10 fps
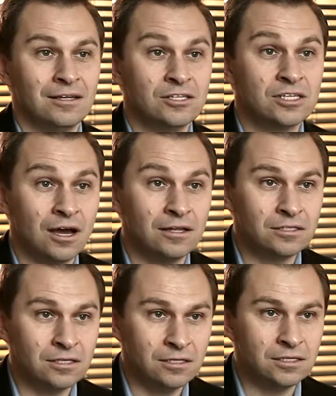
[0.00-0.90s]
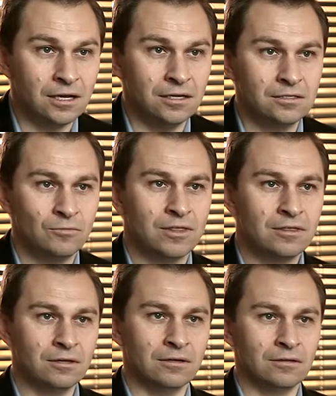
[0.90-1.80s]
in science these days with
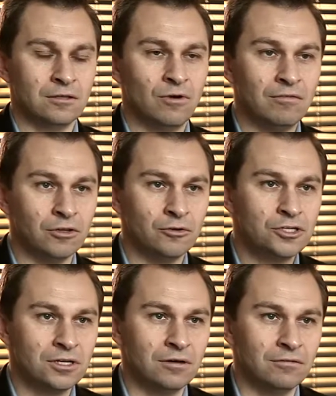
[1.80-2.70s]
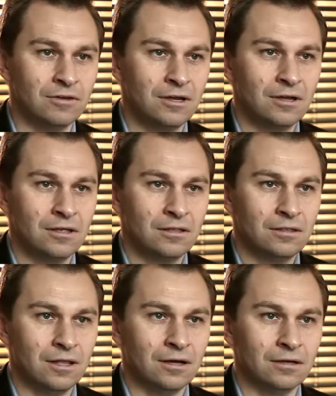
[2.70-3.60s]
the, the revolution of
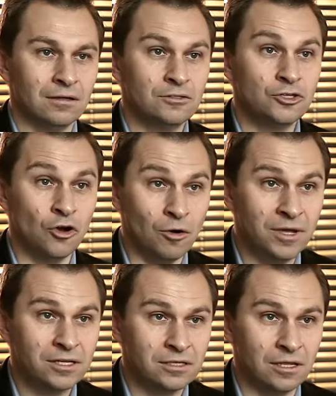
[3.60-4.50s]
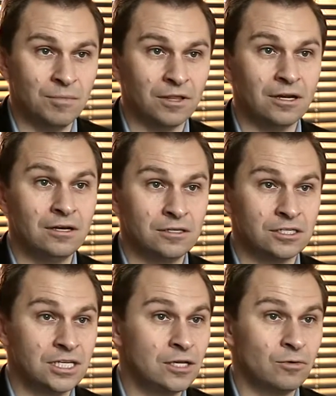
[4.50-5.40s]
uh, genomics and the ability to
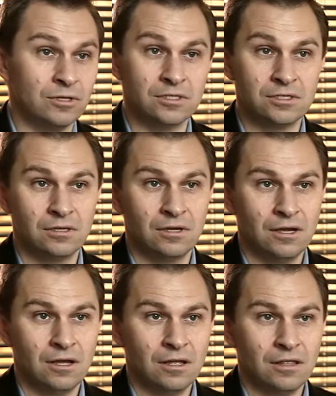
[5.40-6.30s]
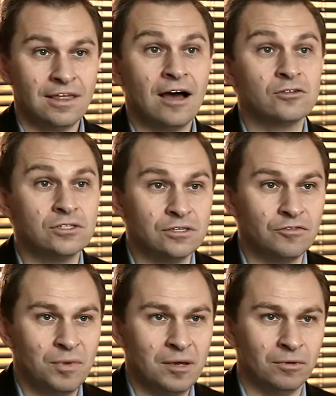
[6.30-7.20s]
sequence thousands
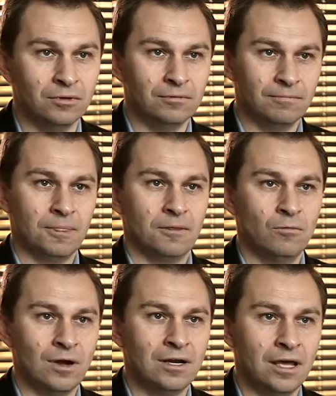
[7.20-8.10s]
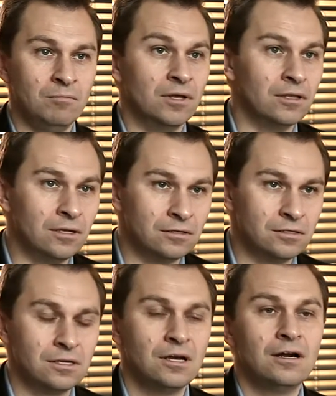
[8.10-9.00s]
of people, one day
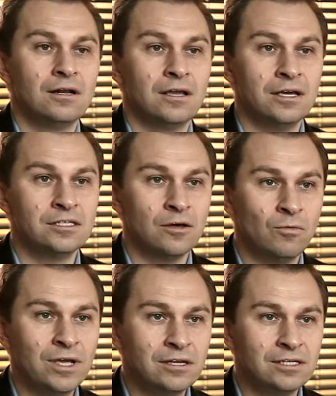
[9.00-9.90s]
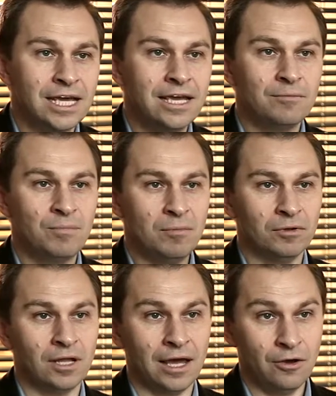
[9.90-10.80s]
millions, is that we can take
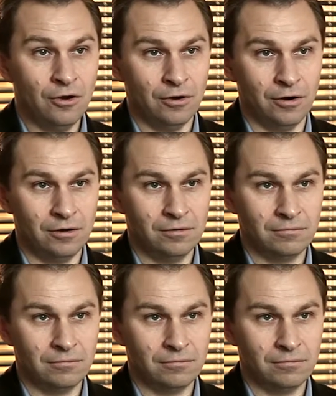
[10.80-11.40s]
people like her,